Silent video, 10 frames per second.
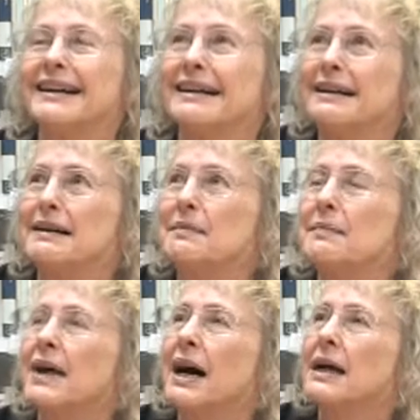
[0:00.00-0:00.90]

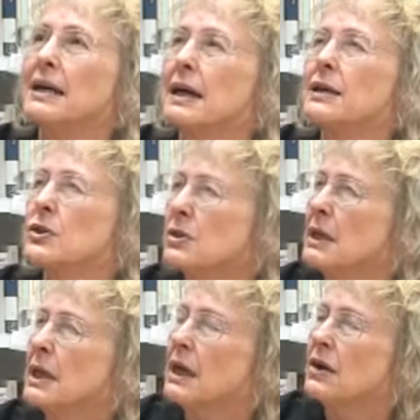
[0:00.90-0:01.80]
I
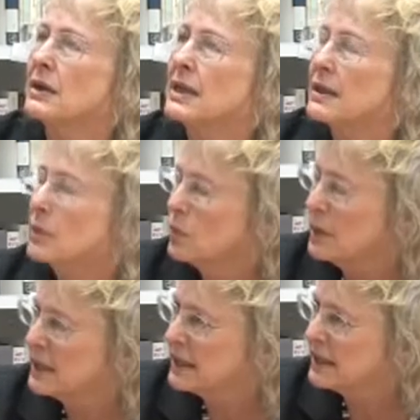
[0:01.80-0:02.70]
certainly carried that
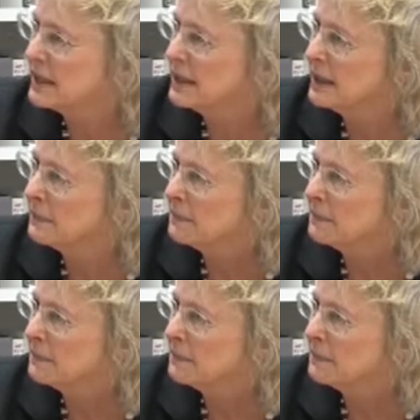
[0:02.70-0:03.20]
away